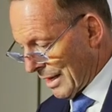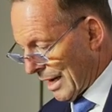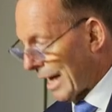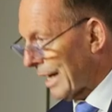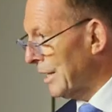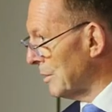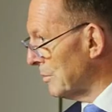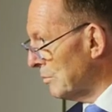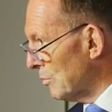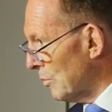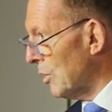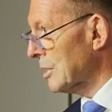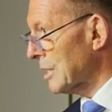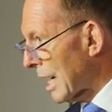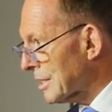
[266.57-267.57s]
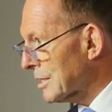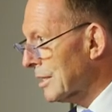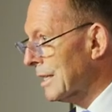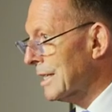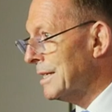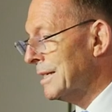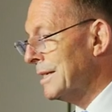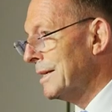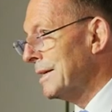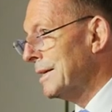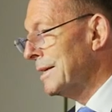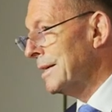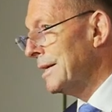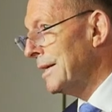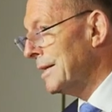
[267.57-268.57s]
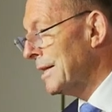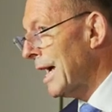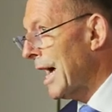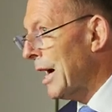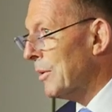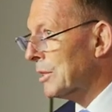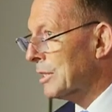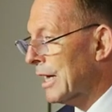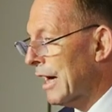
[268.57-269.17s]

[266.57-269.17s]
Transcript: And it was actually the Howard